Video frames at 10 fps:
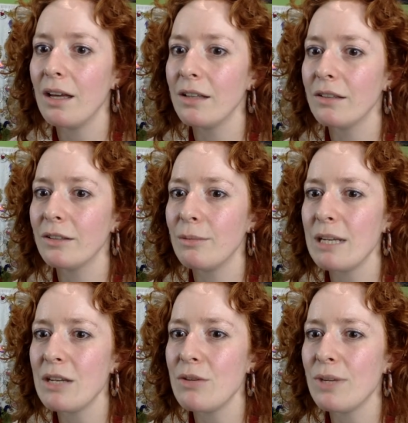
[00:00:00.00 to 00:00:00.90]
So
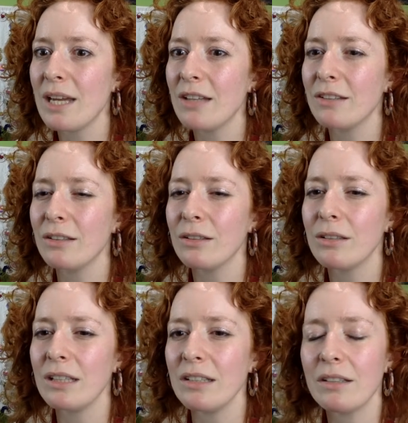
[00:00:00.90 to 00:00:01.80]
many new cakes and
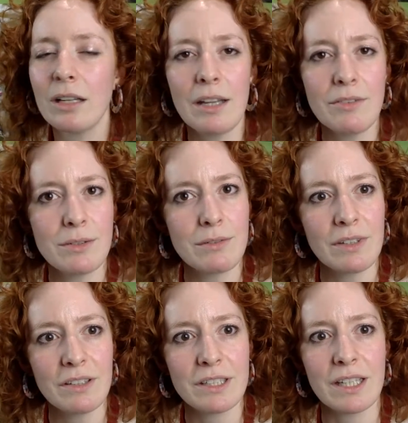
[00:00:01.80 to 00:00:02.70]
cookies. I'll have to
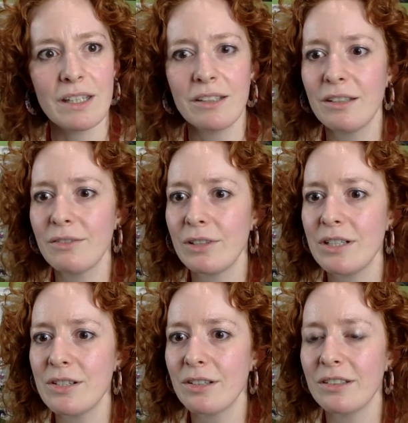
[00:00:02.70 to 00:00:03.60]
investigate. That sounds very
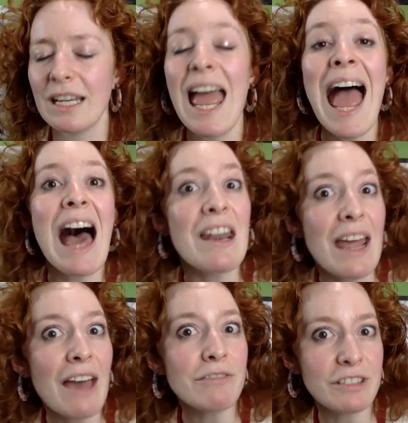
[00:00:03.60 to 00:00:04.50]
interesting. And I
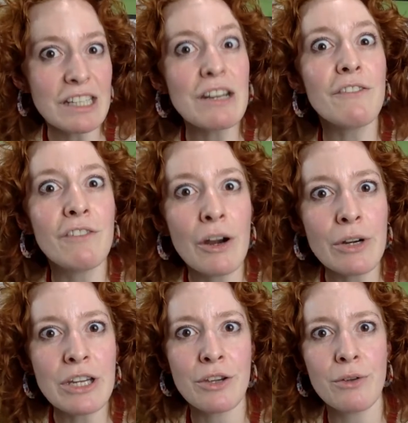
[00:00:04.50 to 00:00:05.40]
have seen a
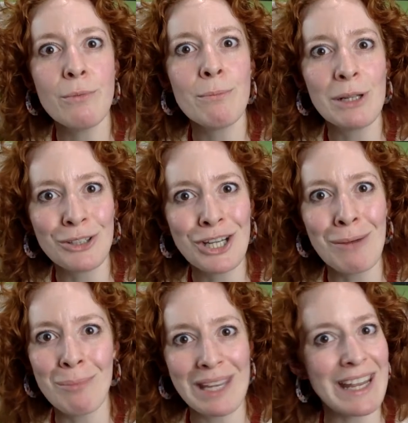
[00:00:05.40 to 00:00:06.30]
very cute Milka
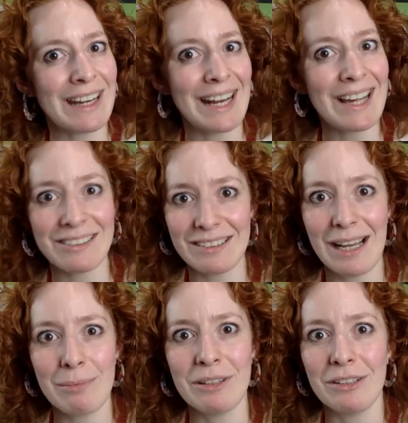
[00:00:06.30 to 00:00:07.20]
pin, as it
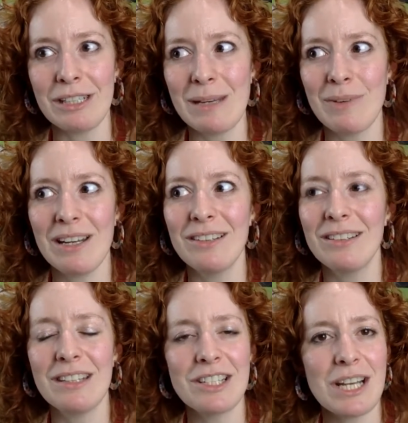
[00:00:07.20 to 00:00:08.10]
happens on eBay. It's
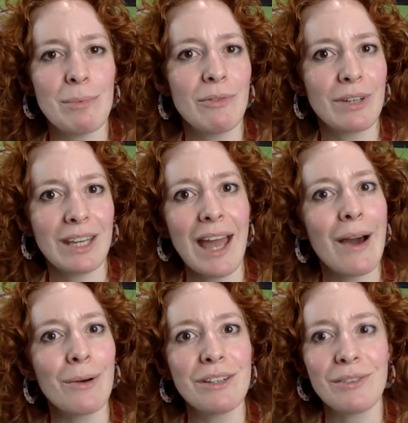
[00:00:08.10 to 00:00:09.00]
in the shape of a
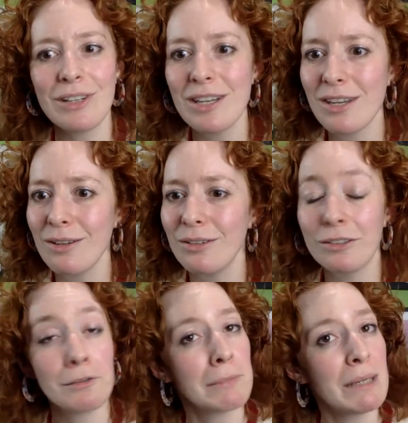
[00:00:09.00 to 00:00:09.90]
cow. It's very cute.
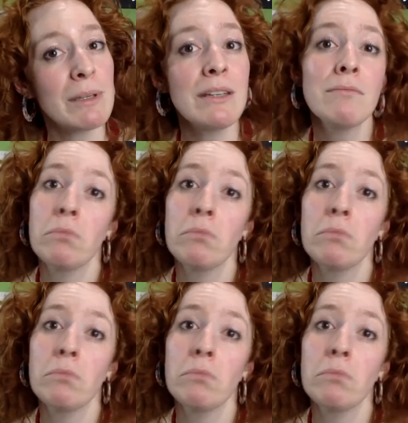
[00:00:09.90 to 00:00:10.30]
So maybe.